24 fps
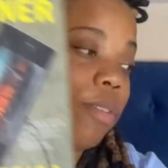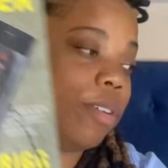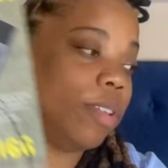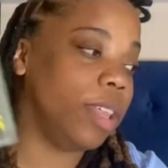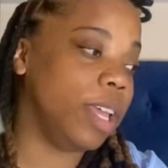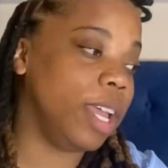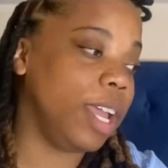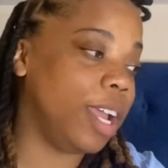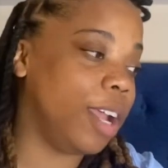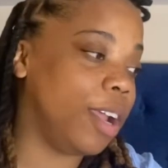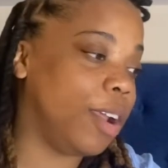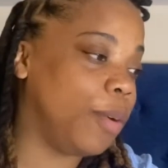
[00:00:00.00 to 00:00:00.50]

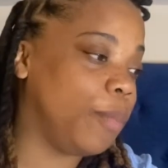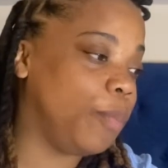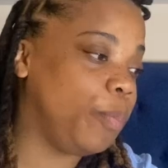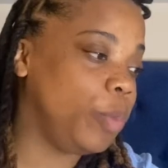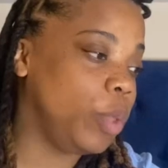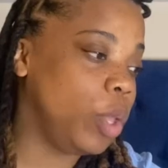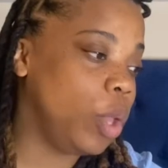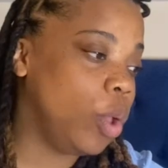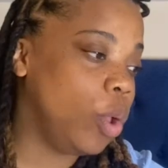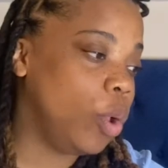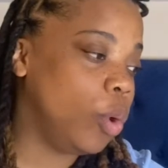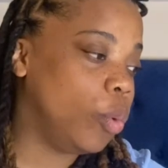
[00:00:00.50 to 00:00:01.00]
there,
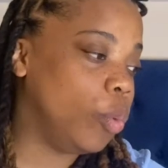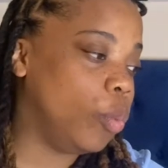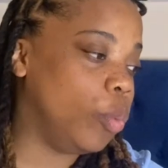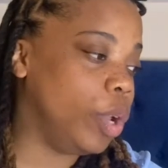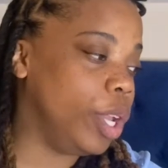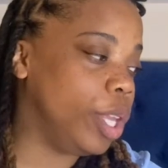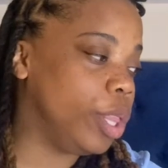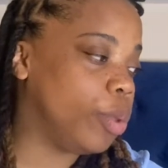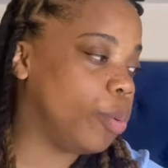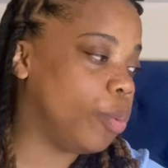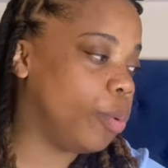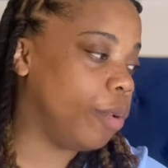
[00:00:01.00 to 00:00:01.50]

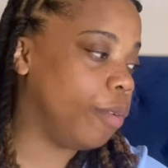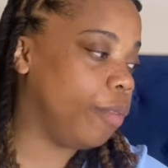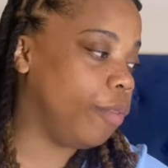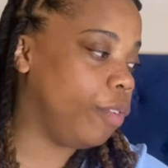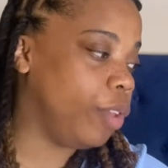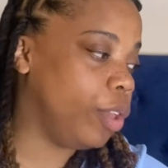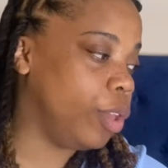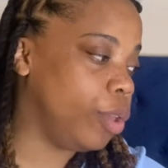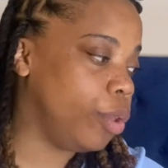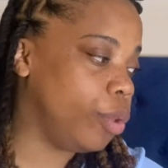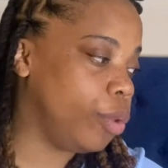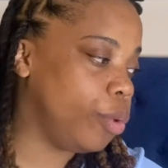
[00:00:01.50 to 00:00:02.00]
read the
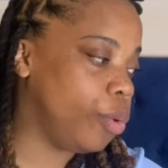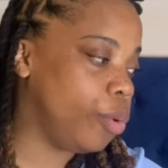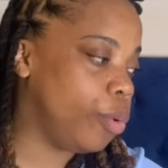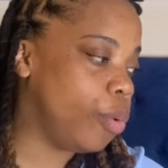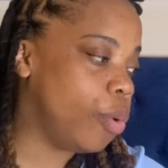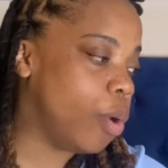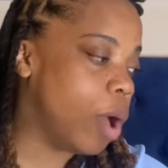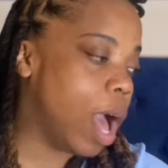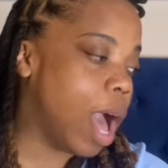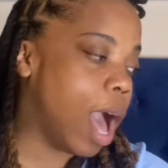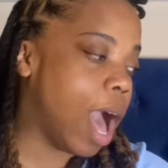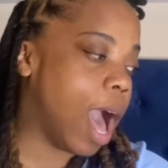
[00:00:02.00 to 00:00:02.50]
review.